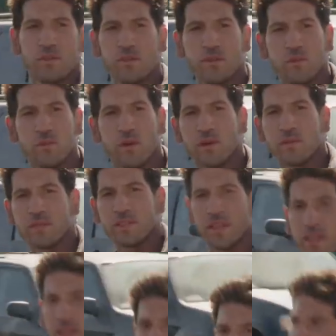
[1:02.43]
Weren't you the one who
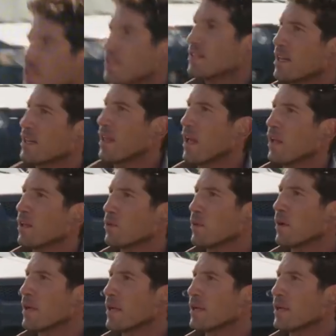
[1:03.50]
said, stay the hell